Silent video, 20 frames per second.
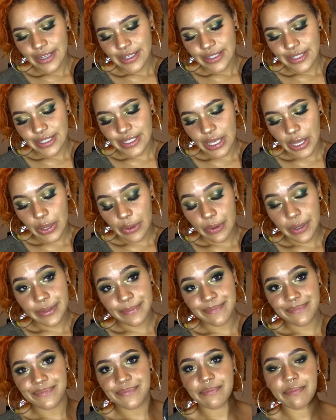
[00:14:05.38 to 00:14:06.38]
So,
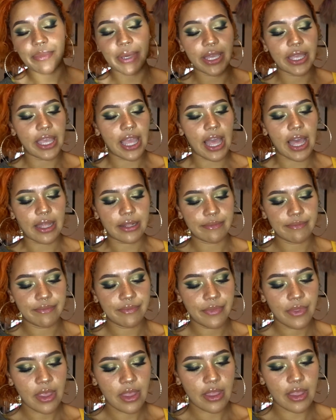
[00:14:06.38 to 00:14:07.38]
but yeah,
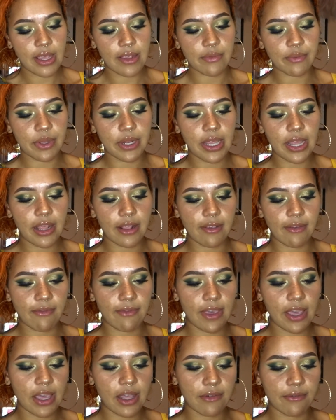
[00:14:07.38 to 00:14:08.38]
this one is
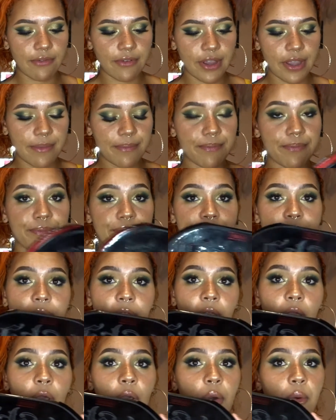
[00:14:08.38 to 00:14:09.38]
vegan-free,
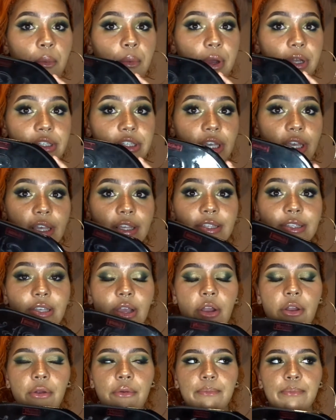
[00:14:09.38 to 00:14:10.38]
which is,
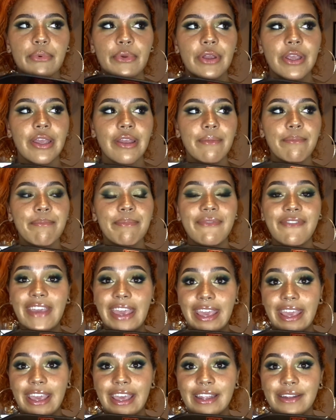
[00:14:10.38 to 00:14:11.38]
or
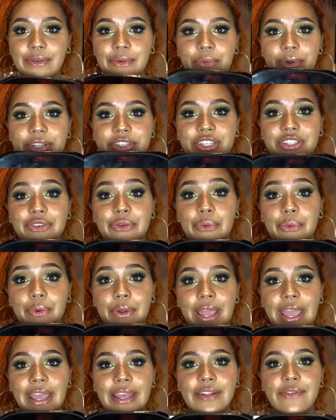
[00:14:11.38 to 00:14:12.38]
vegan, which is
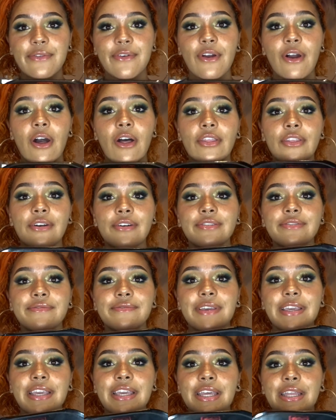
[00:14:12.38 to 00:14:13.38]
great for all those
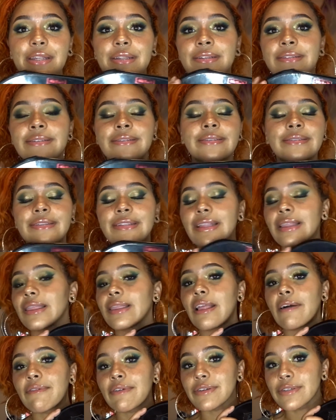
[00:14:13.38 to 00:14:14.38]
vegan
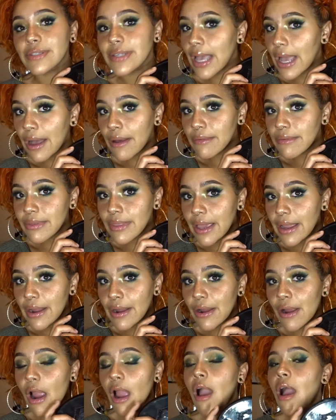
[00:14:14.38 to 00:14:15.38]
lovers out
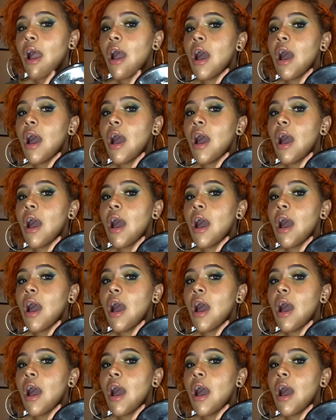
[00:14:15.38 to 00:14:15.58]
there.